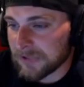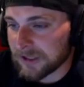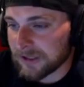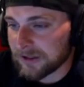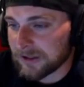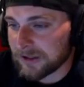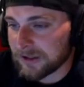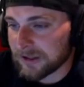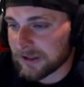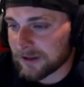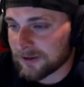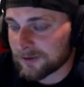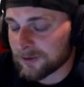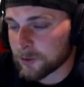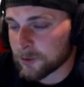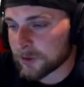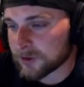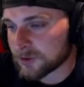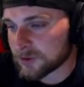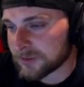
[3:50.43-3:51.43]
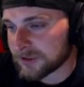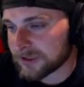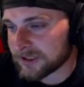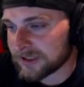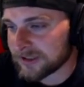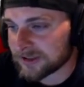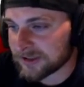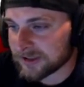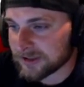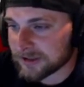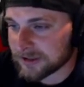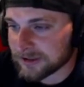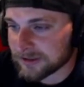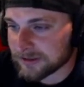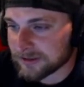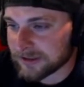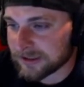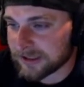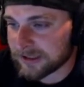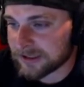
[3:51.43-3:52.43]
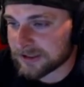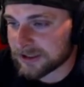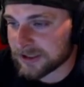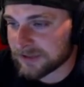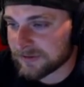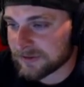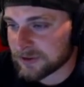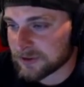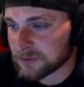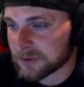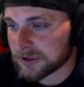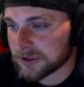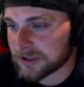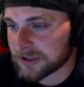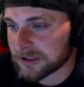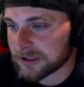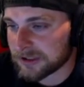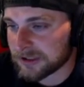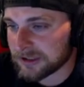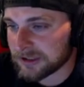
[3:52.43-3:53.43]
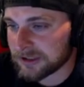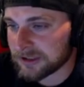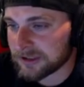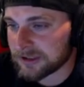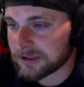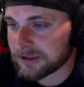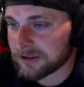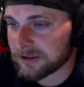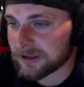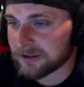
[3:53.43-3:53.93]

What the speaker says: the forward speeds here, yeah, Chieftain's pretty good.